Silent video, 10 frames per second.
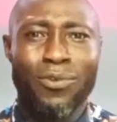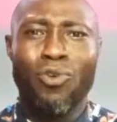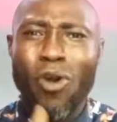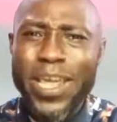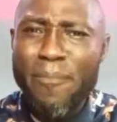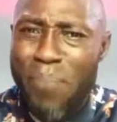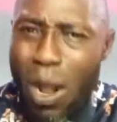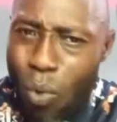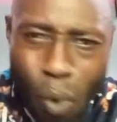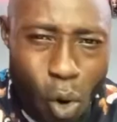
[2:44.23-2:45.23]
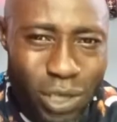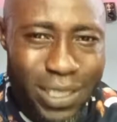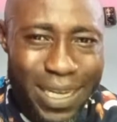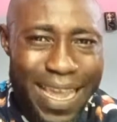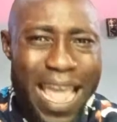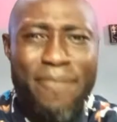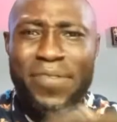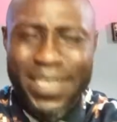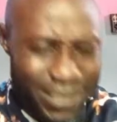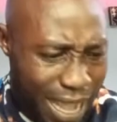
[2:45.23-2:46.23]
going backwards
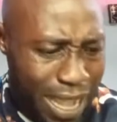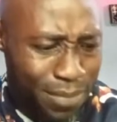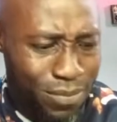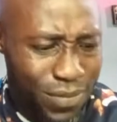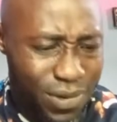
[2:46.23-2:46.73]
every time,